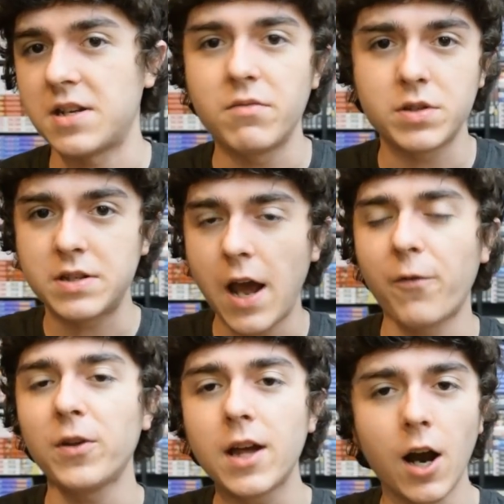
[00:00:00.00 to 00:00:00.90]
It was
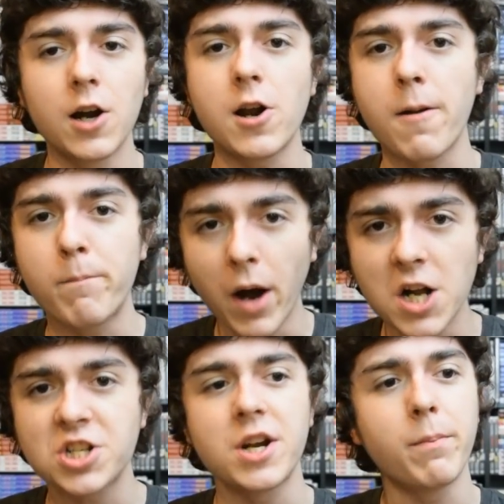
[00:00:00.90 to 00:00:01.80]
definitely under
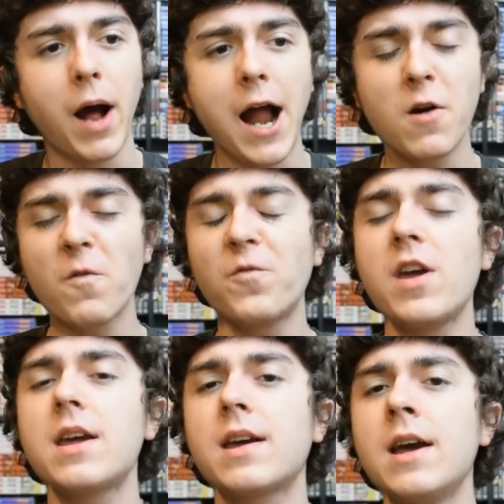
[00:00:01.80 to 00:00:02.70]
budgeted, but I don't
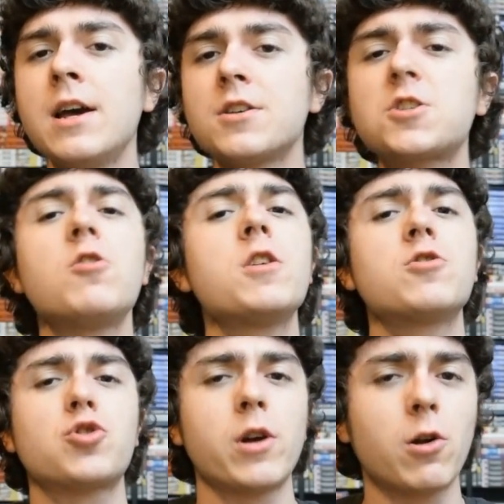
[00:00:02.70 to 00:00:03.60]
think Studio
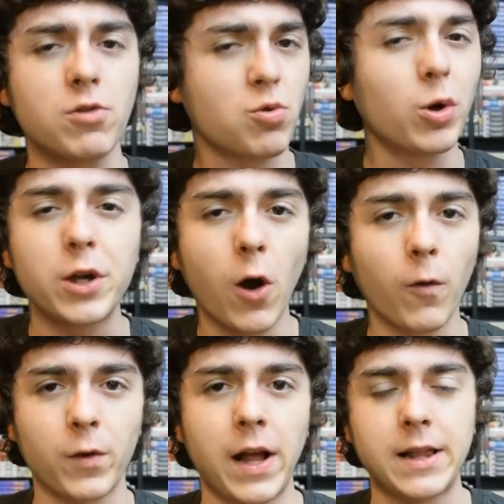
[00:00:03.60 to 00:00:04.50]
Trigger was really
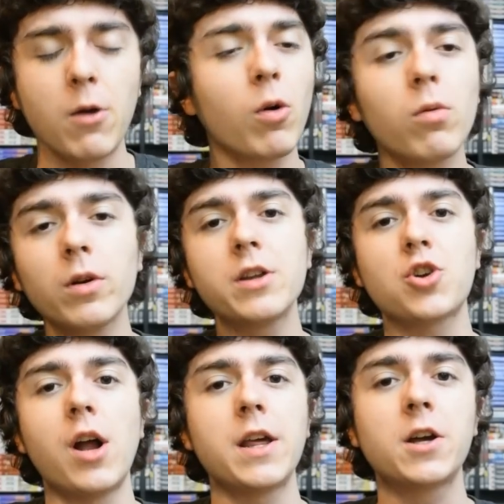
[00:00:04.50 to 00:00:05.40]
going for that. They weren't really
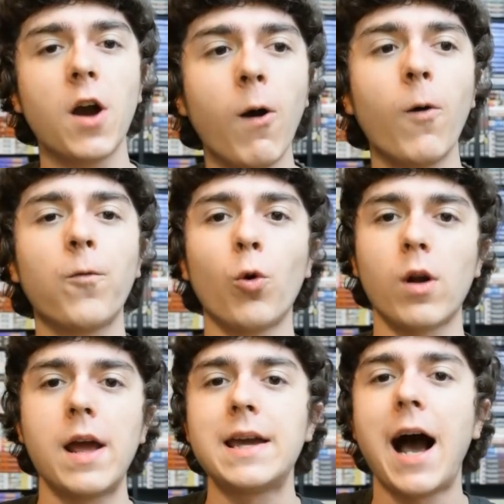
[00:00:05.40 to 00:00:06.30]
trying to go
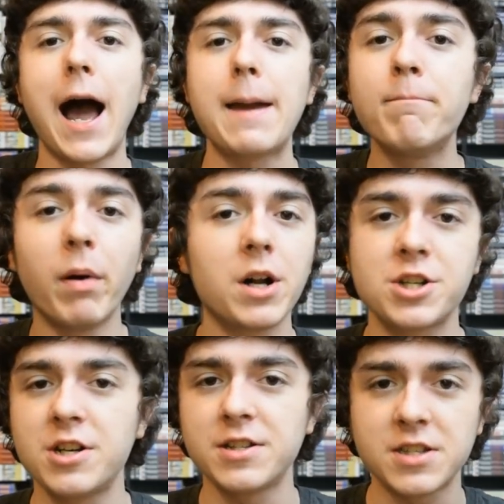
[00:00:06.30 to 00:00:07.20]
for a high
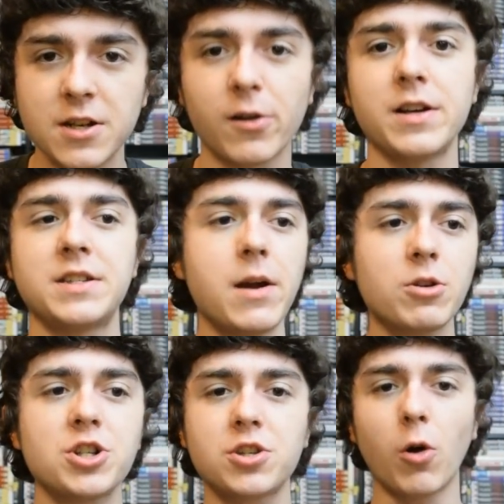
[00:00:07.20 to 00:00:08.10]
budgeted series. They
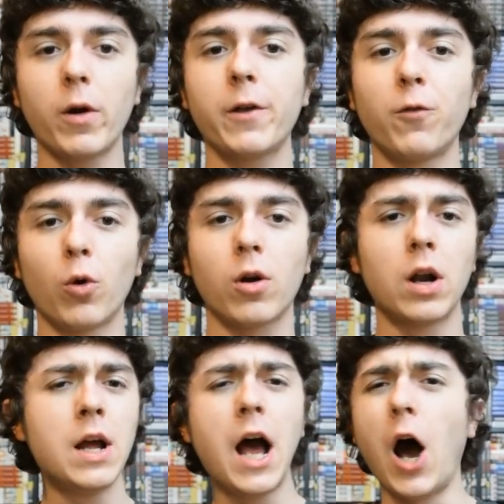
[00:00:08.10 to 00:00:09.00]
were just going
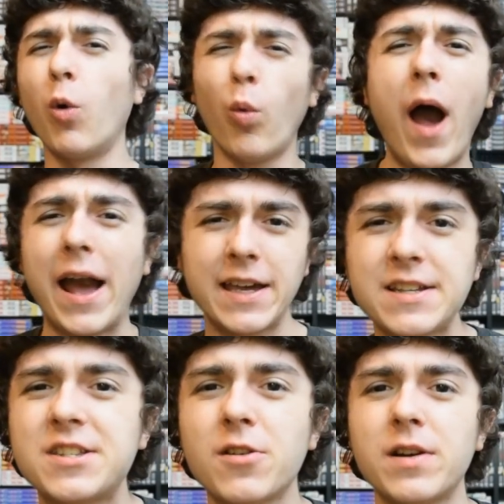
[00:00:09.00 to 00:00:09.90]
for a
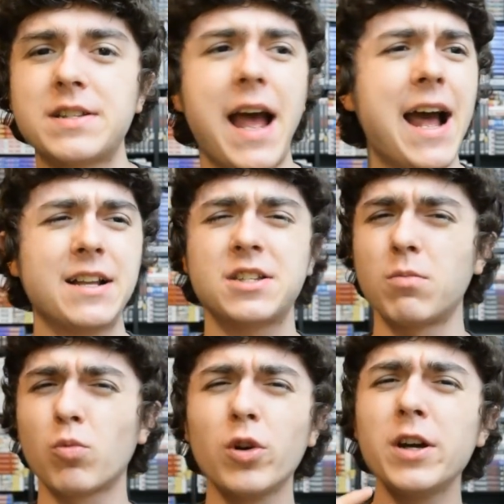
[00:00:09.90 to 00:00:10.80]
wacky series that had
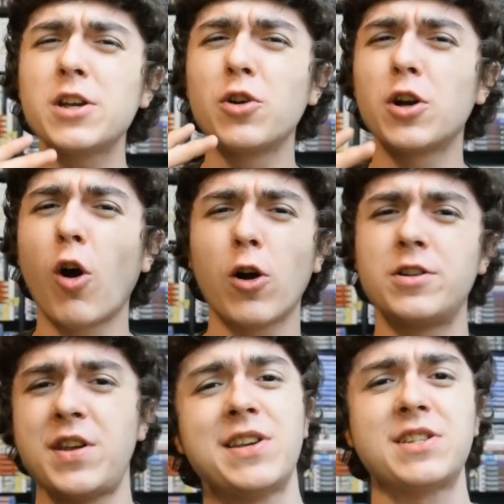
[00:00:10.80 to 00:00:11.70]
some really good
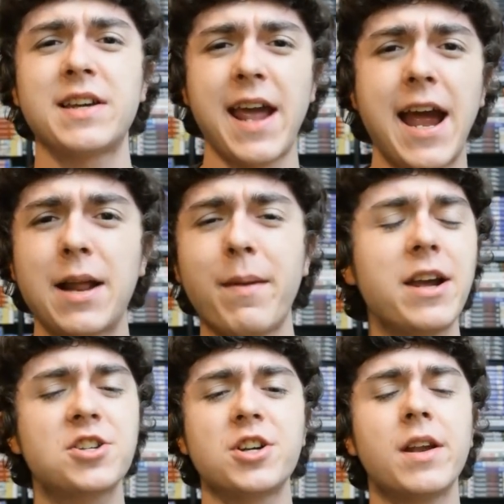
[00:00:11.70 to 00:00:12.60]
artistic
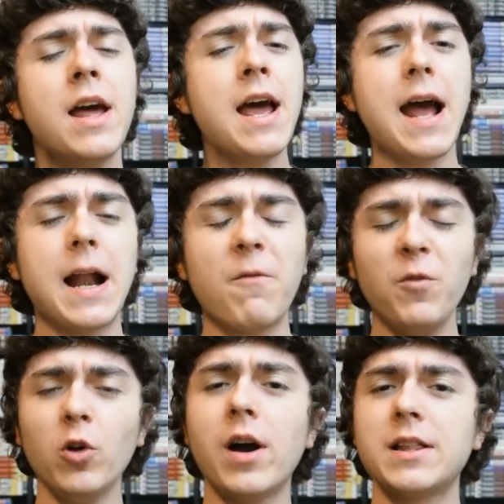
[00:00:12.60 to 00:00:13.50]
animation, and I
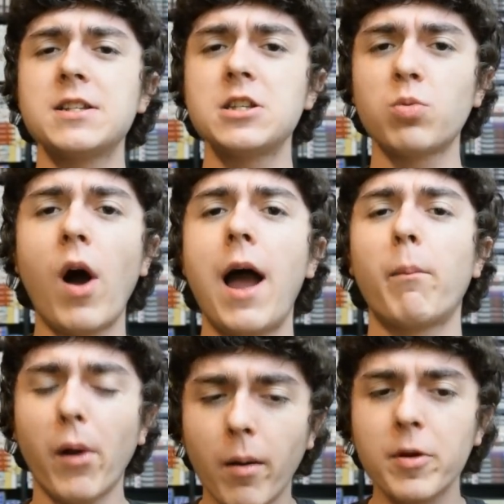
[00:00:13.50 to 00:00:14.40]
feel like this is why
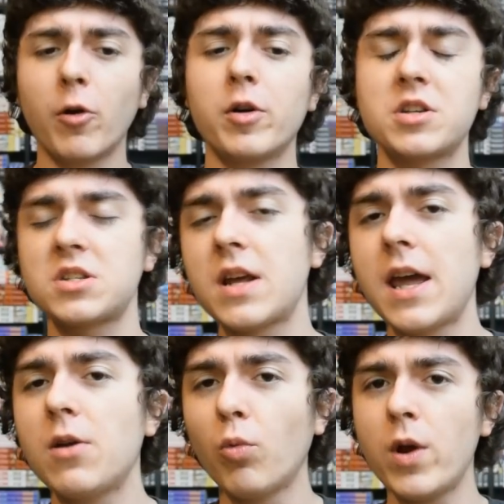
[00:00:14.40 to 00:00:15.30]
I'm probably going to
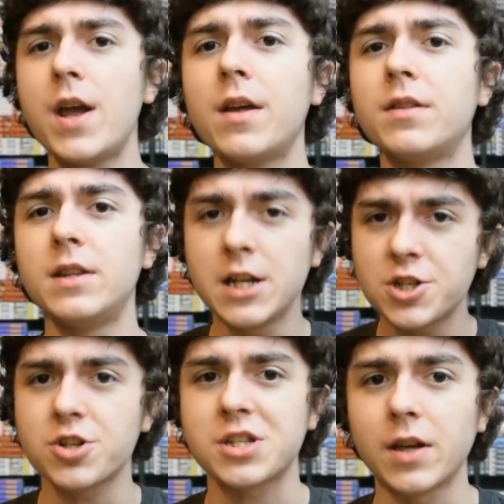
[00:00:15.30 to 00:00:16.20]
stay with
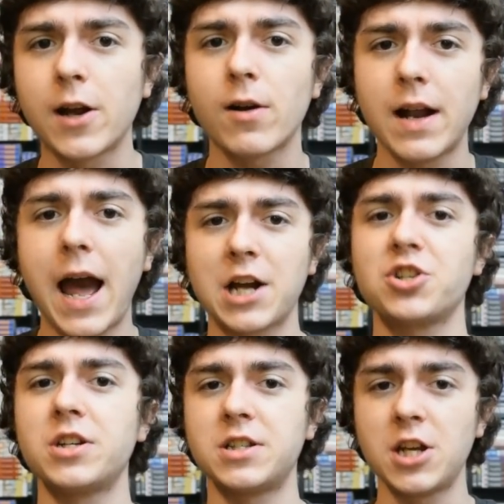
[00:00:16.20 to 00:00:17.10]
Ninja Slayer and
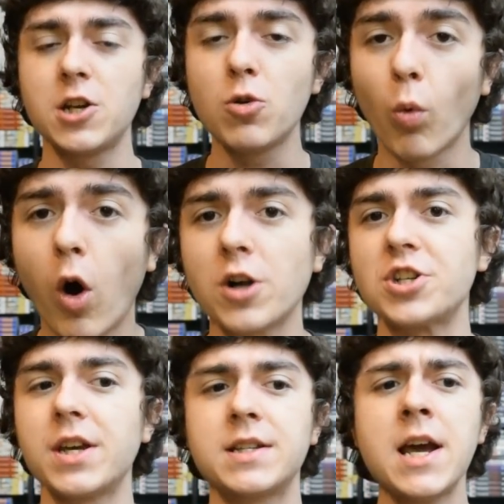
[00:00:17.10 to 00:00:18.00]
actually continue
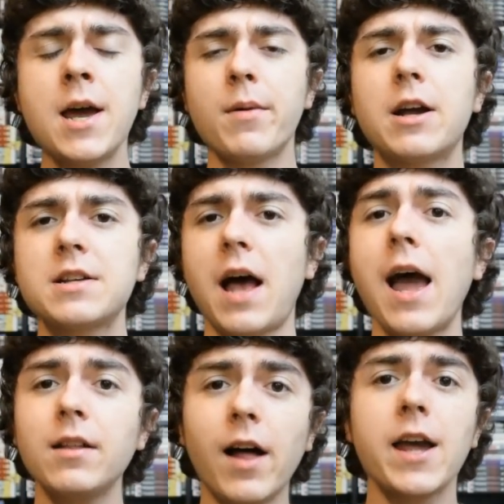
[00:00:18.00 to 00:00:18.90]
watching it, because
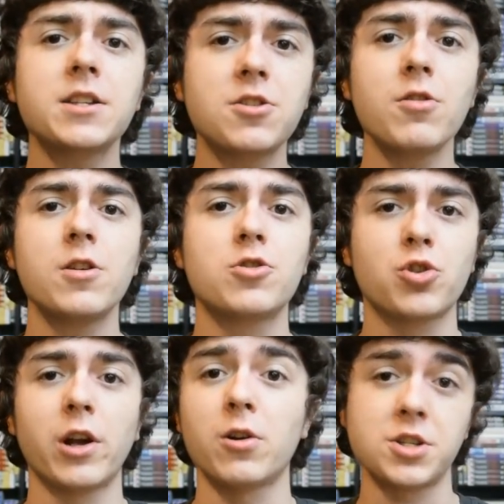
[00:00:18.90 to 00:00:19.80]
I like Studio
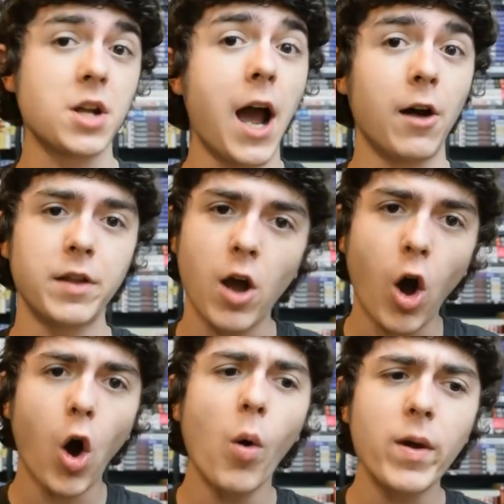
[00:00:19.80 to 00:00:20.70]
Trigger's style. They
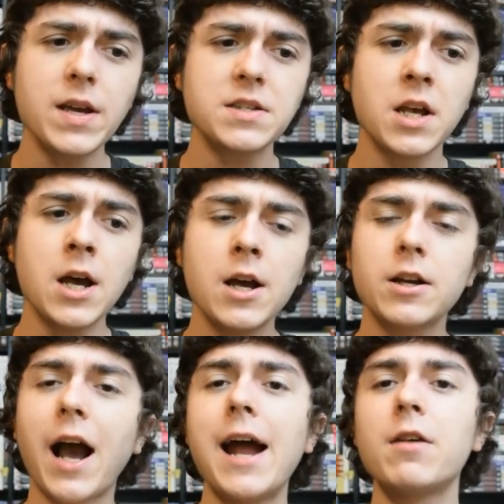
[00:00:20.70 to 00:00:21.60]
always
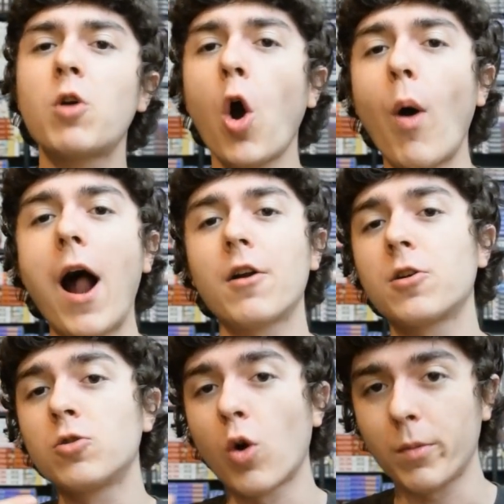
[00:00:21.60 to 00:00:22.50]
kind of go out of
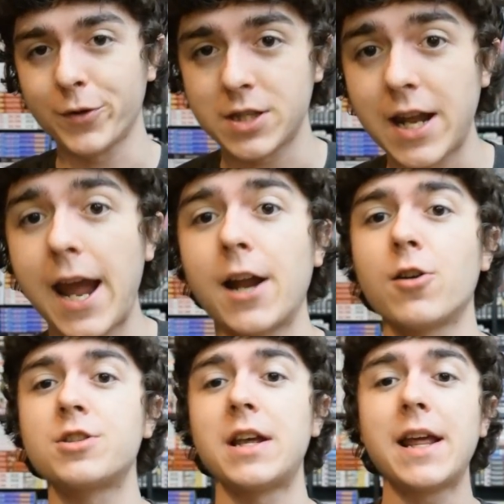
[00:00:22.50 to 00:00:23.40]
their normal
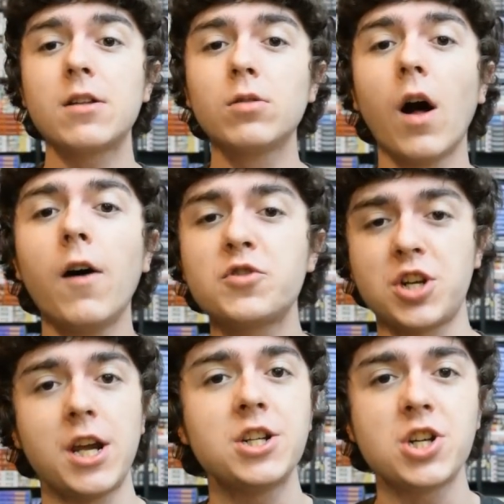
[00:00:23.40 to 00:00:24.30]
standards, and they love
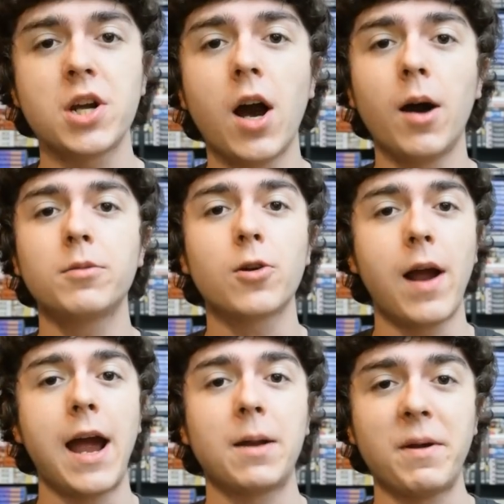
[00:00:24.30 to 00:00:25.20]
changing up
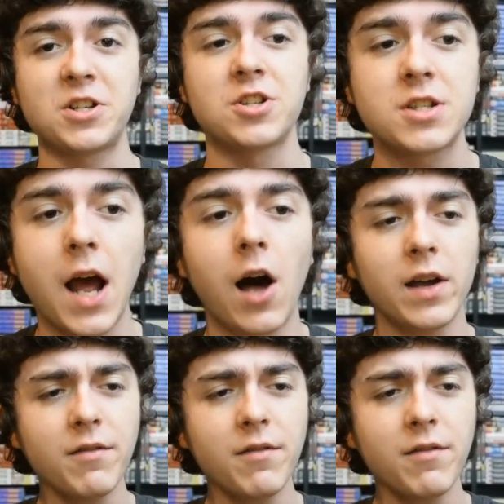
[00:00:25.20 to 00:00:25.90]
their animation style.